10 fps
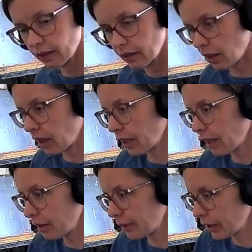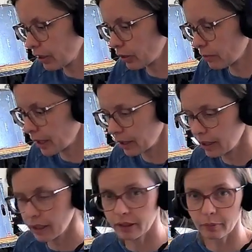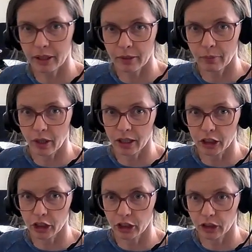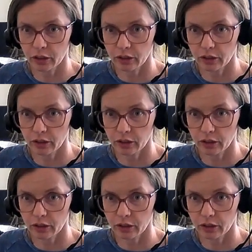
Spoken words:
I am going to use my little bitty brush